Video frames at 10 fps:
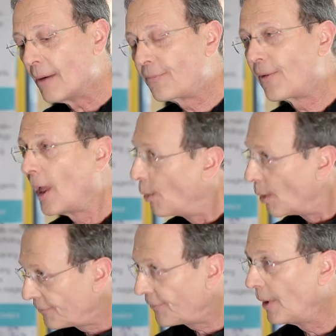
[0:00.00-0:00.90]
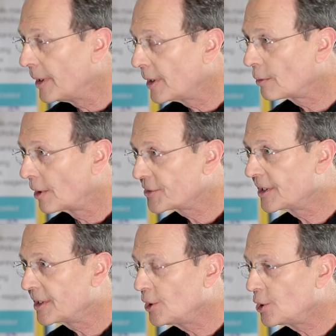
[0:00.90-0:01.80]
flow of fluid across
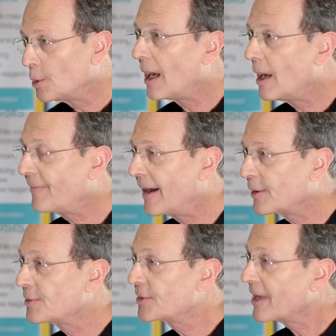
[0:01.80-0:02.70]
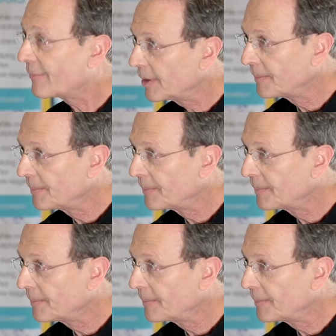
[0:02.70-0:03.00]
the tissue by a factor of seven.